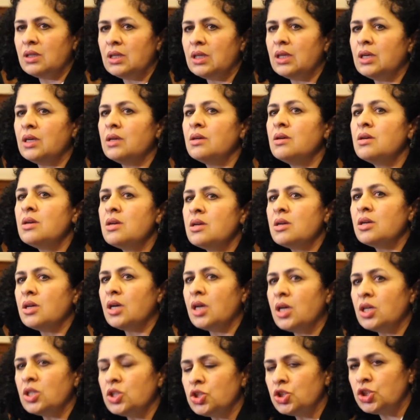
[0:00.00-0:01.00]
the
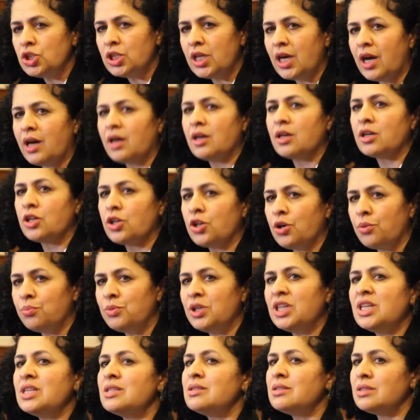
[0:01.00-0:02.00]
Shia
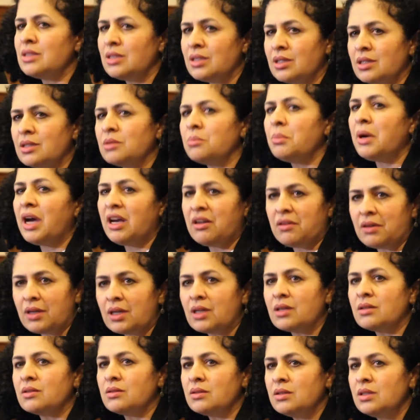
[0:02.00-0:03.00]
community,
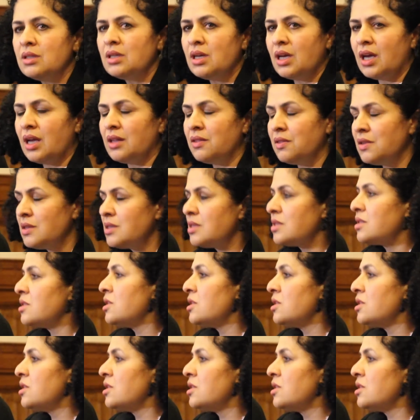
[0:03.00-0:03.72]
and this